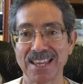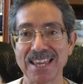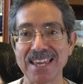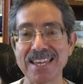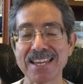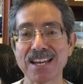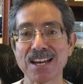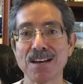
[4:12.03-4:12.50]

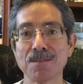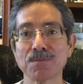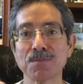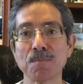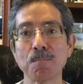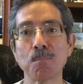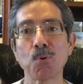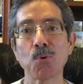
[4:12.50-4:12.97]
He
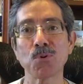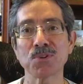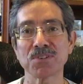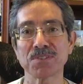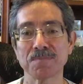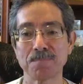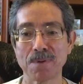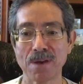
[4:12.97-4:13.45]
comes and
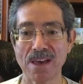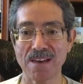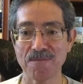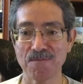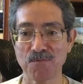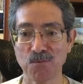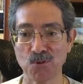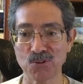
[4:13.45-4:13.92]
pours
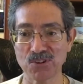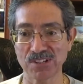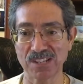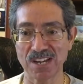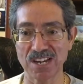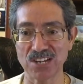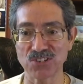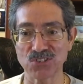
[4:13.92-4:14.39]
bad
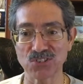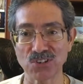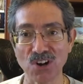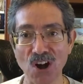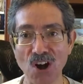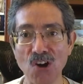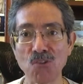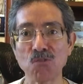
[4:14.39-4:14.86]

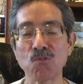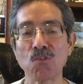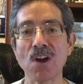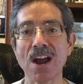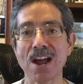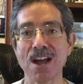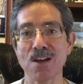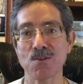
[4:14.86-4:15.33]
fertilizer
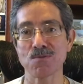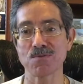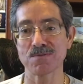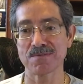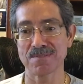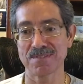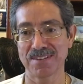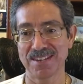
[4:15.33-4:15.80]
around
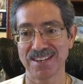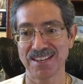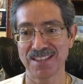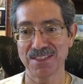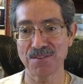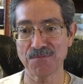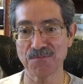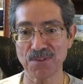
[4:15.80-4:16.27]

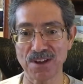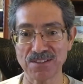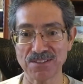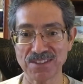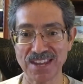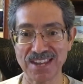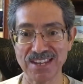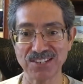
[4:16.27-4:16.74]
the
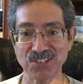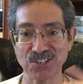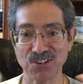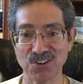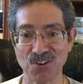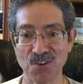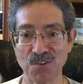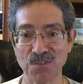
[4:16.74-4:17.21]

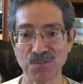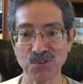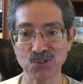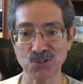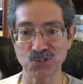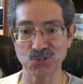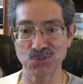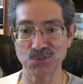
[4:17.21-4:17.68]
foundation of
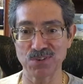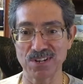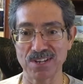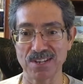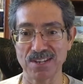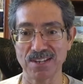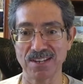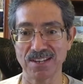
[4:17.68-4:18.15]
your
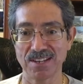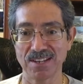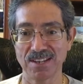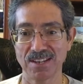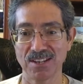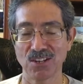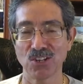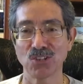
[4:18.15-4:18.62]
tree
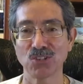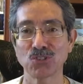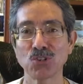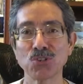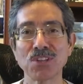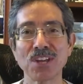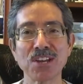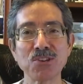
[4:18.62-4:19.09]

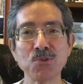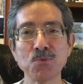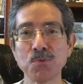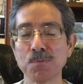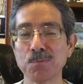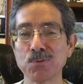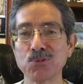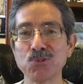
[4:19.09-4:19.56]
so that you
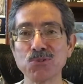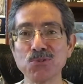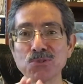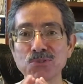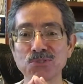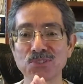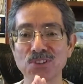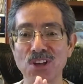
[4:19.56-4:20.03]
will
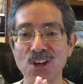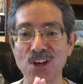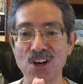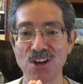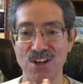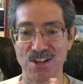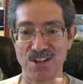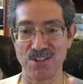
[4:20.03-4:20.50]
produce
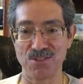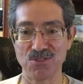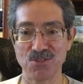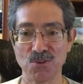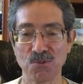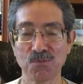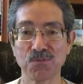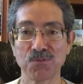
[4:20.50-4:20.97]

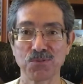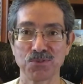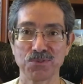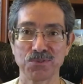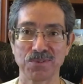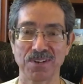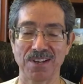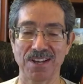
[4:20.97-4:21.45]
no
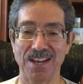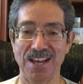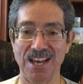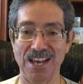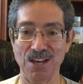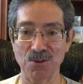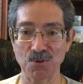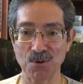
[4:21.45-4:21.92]
fruit
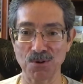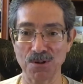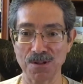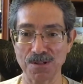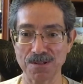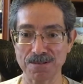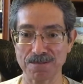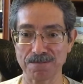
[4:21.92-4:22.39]
at
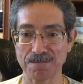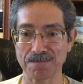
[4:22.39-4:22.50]
all.